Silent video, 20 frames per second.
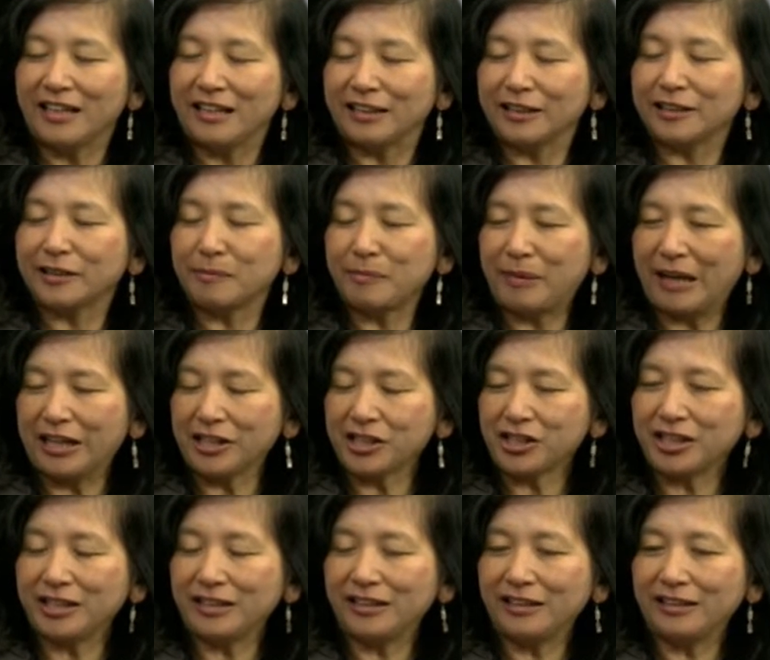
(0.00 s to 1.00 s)

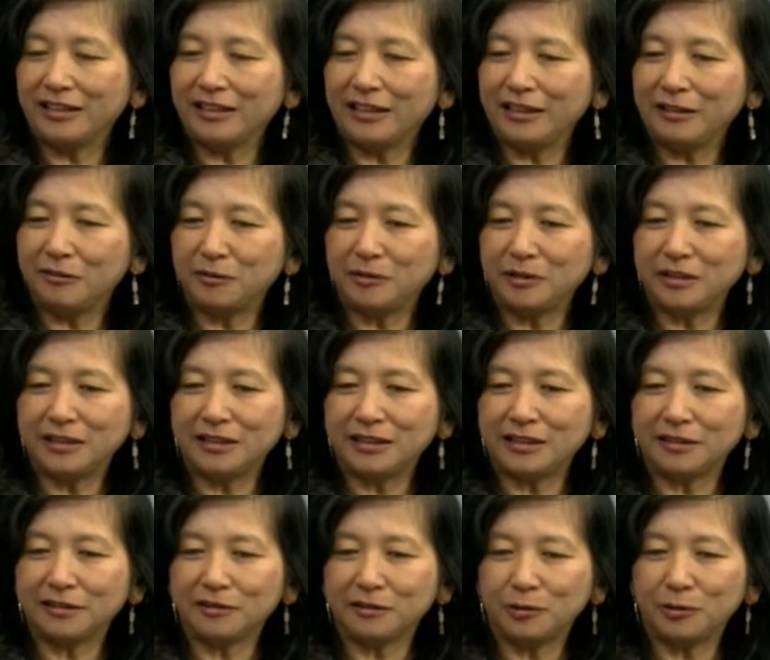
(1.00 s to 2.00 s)
compassion, and it
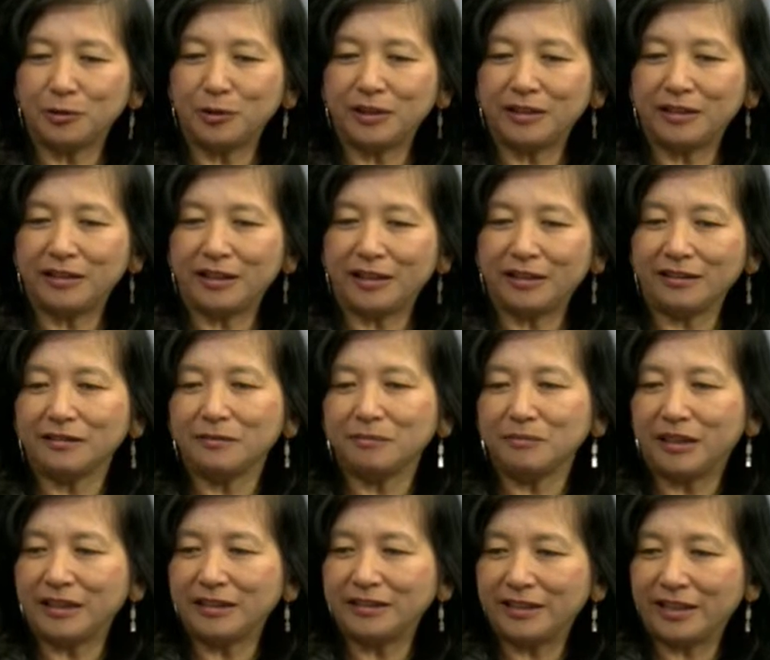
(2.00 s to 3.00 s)
was good that
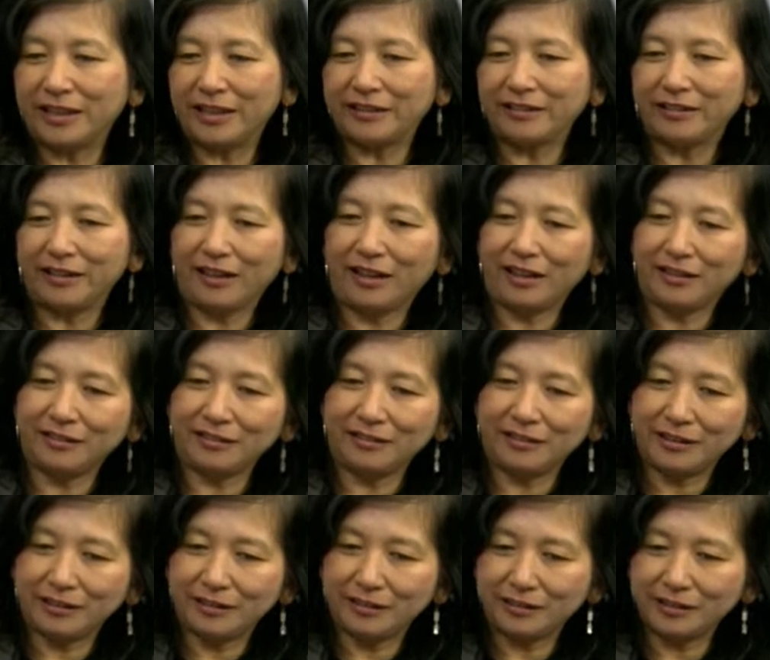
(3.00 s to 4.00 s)
my dad had
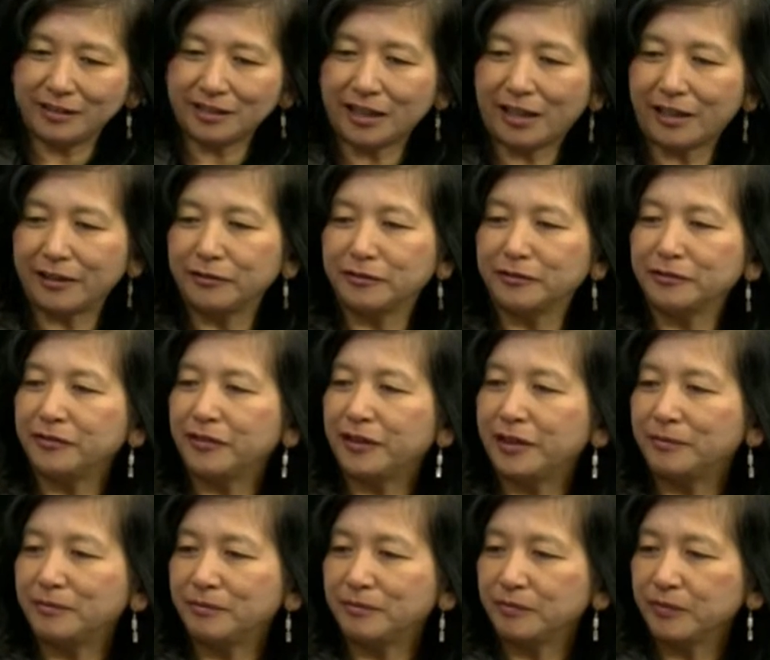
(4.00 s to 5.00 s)
the side of,
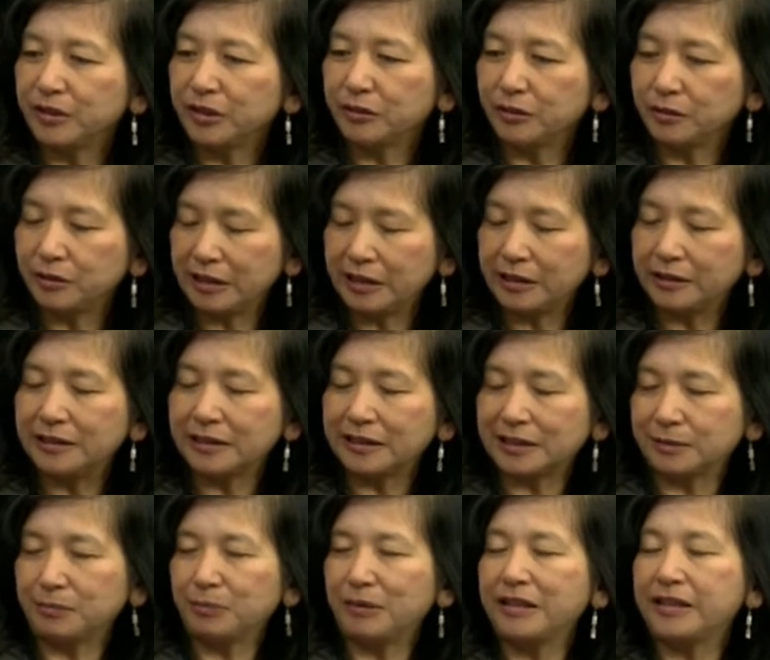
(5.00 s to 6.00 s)
a
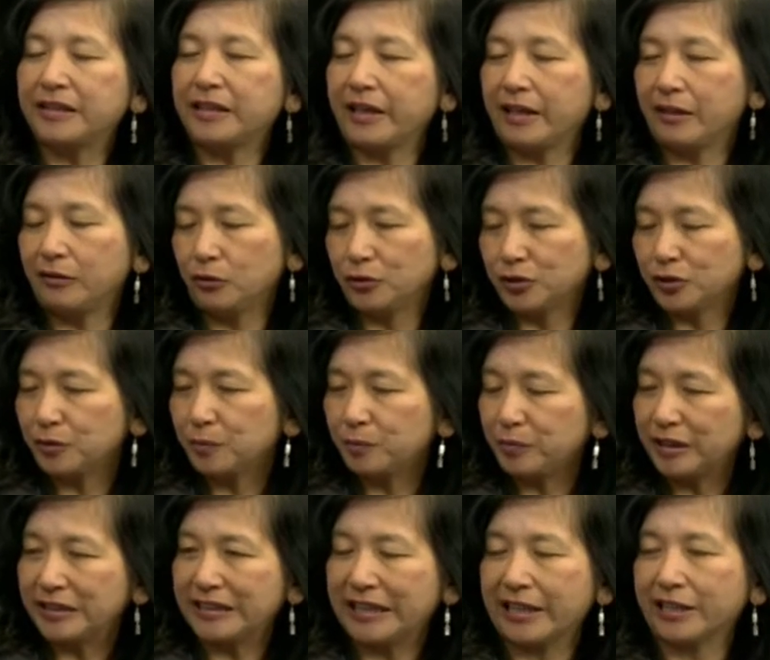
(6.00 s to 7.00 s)
discipline and also
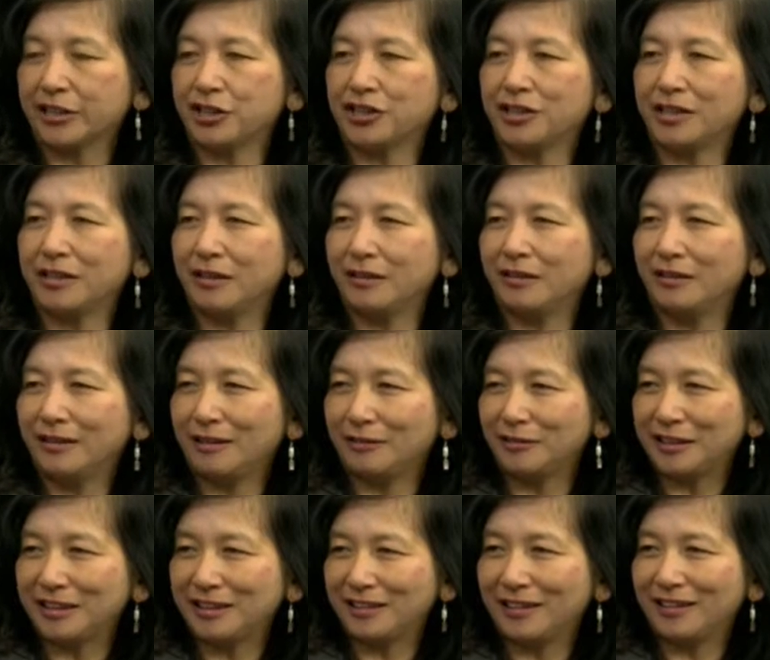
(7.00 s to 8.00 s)
protection. There
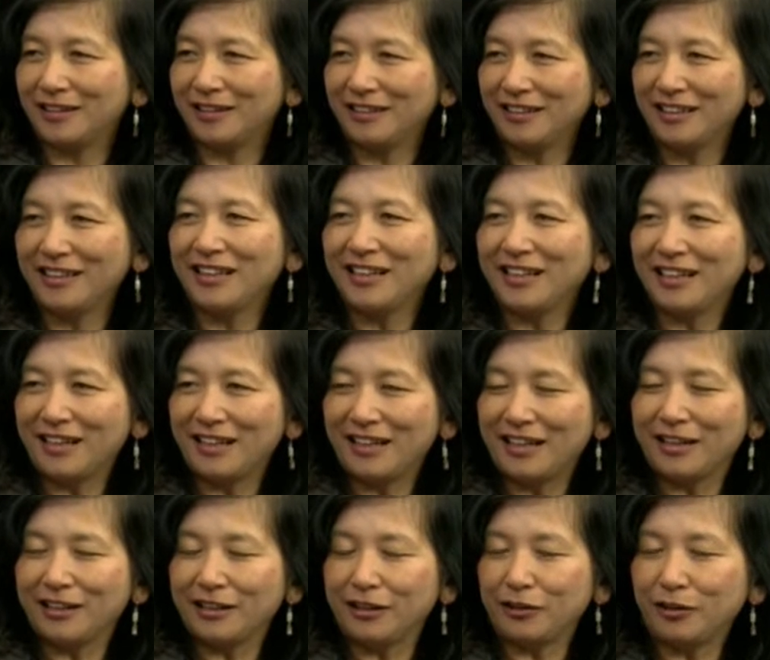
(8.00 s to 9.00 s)
was the,
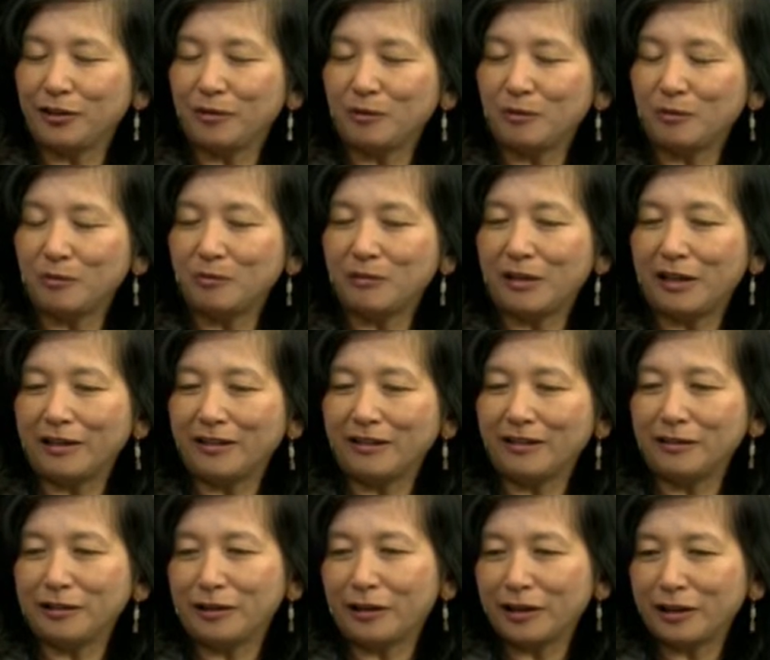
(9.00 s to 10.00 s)

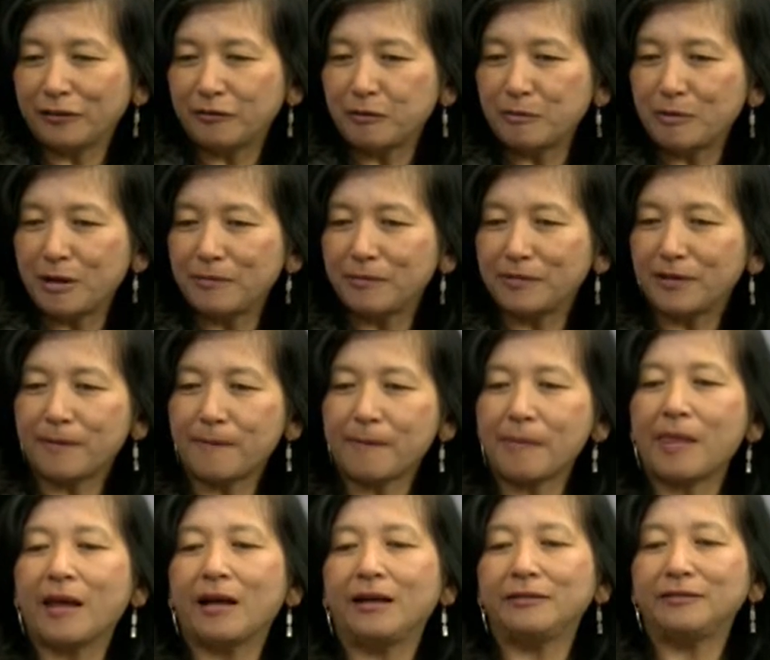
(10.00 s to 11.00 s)
I can remember,
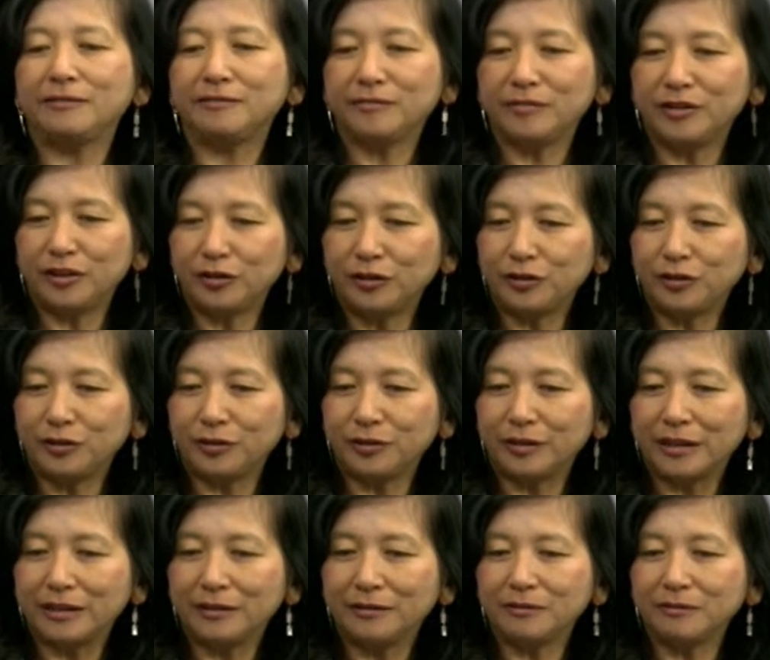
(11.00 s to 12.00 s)

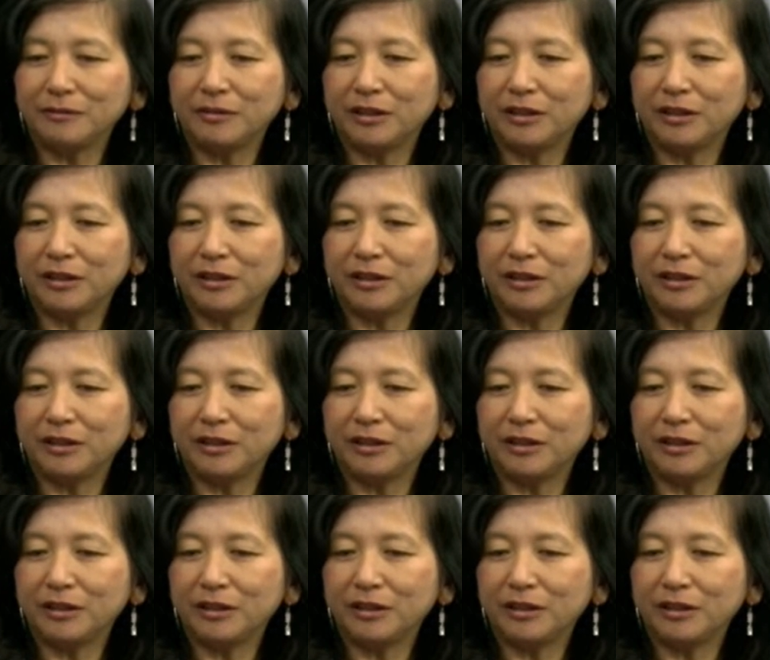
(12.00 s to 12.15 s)
during,